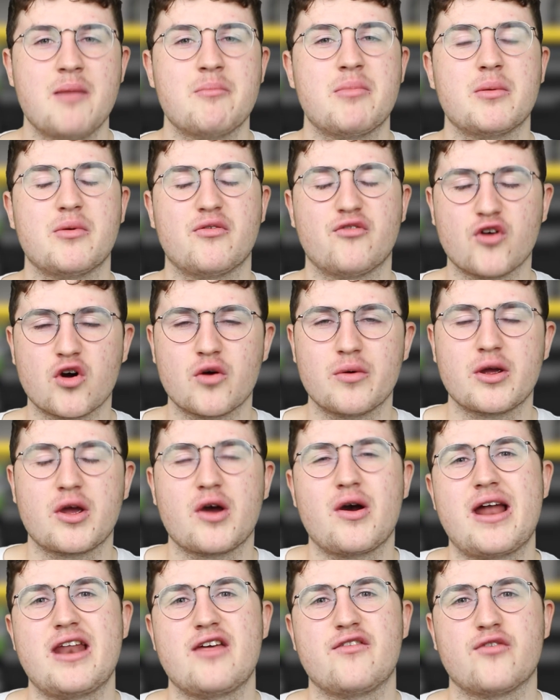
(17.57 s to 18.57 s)
But before we go
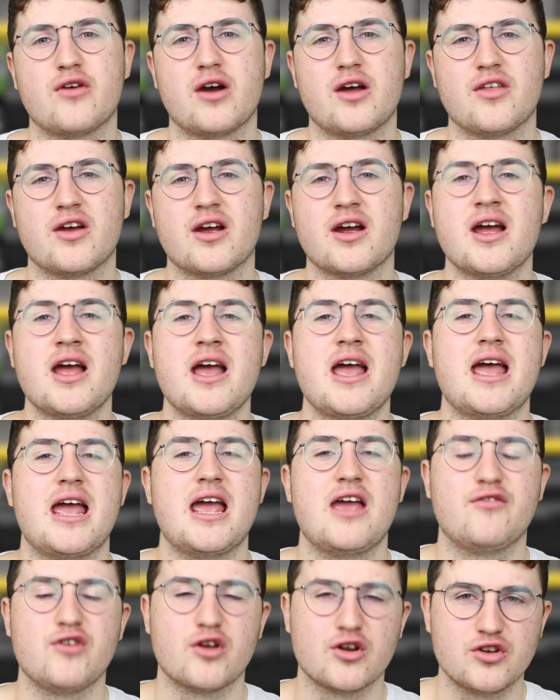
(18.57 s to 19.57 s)
any further,
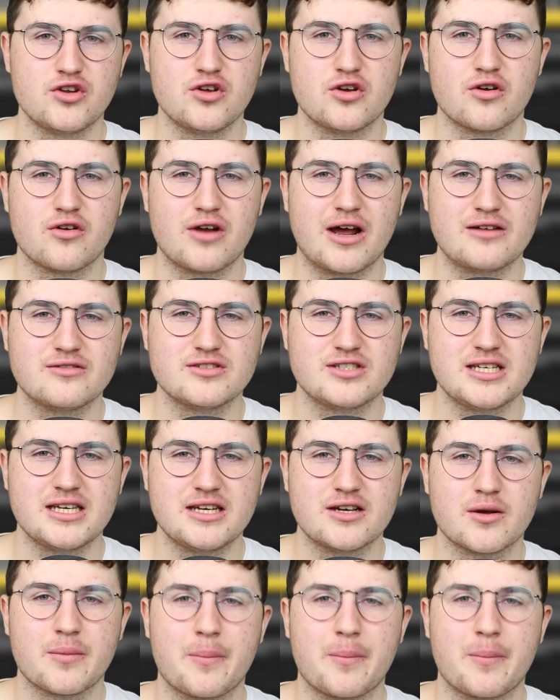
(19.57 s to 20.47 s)
if you're new around here,